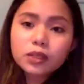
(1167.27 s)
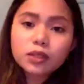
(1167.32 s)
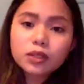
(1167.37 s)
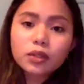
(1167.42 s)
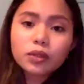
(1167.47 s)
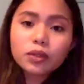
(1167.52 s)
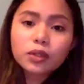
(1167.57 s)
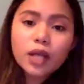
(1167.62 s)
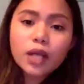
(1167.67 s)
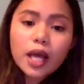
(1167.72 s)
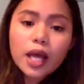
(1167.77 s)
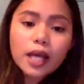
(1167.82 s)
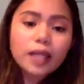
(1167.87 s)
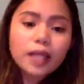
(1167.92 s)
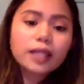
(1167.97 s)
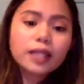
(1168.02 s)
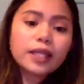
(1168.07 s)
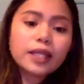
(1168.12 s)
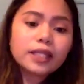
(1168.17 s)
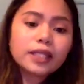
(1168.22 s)
So
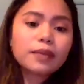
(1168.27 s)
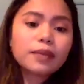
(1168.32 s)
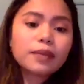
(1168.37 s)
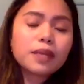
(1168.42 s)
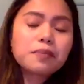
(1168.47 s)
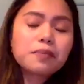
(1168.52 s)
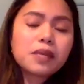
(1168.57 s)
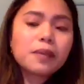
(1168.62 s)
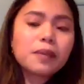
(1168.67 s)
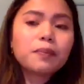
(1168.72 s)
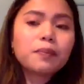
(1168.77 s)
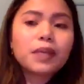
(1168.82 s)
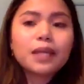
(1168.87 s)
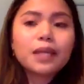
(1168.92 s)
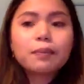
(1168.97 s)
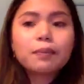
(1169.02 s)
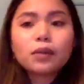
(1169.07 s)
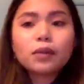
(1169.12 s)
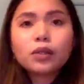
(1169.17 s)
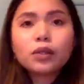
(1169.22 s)
this may be
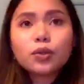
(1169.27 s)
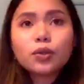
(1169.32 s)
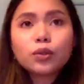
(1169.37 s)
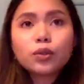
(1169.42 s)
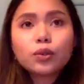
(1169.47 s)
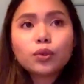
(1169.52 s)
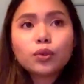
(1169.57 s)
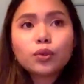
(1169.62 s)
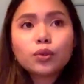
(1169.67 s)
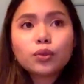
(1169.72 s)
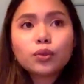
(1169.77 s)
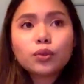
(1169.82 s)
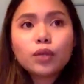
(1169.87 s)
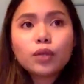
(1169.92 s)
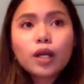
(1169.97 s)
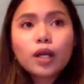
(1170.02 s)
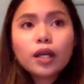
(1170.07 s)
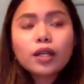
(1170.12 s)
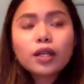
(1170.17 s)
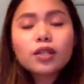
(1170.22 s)
people who,
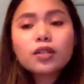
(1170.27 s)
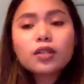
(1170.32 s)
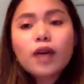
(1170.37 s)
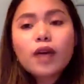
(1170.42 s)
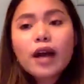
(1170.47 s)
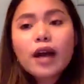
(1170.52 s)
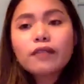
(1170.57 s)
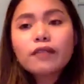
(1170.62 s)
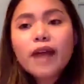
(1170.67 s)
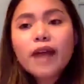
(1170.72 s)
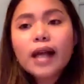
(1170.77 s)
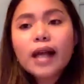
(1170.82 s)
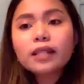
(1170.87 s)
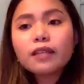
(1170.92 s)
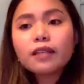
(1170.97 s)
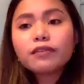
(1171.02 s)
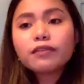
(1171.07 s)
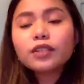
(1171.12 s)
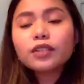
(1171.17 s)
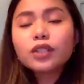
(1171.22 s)
you know, have had
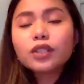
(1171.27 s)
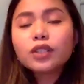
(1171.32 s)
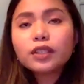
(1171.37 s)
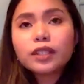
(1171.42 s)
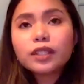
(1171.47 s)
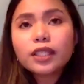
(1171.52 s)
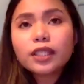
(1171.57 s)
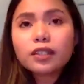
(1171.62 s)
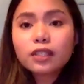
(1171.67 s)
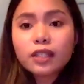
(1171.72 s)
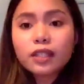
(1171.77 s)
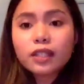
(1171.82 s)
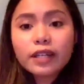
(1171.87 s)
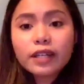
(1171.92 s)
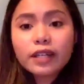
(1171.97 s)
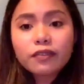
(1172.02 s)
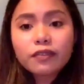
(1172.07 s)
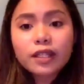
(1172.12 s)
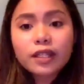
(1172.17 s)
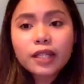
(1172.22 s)
difficulty in their
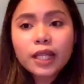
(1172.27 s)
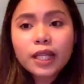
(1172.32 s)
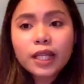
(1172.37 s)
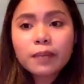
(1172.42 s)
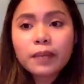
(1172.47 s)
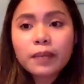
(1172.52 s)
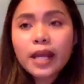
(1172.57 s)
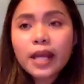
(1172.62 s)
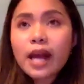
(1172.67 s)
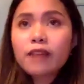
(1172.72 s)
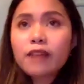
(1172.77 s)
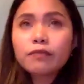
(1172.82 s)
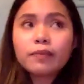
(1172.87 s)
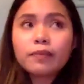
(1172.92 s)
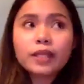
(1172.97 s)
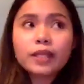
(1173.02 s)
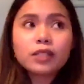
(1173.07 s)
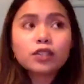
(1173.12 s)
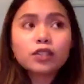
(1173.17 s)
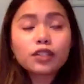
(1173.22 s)
life and they may have
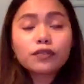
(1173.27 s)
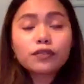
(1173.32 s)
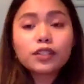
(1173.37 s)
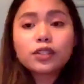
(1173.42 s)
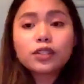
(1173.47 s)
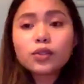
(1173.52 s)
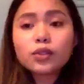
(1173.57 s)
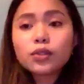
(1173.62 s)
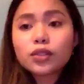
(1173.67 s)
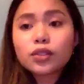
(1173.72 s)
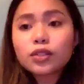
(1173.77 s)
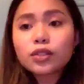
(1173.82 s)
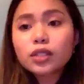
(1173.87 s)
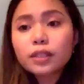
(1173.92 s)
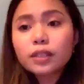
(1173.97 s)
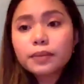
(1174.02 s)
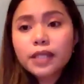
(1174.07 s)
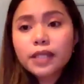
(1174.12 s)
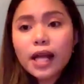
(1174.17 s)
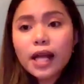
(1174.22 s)
been service users
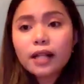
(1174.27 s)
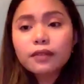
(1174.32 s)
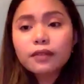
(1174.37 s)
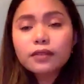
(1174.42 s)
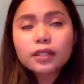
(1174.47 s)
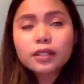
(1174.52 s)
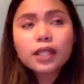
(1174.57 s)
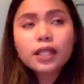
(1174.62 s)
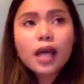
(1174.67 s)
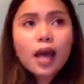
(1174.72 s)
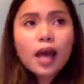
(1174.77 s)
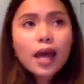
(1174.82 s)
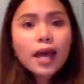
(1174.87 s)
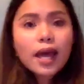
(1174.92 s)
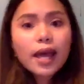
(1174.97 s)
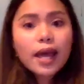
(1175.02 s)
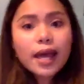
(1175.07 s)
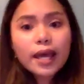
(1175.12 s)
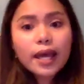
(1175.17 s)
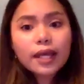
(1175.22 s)
themselves,
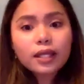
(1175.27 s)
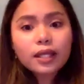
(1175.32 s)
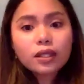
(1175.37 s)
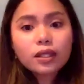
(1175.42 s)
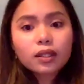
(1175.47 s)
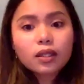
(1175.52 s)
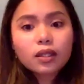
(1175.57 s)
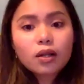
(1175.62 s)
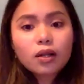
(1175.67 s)
and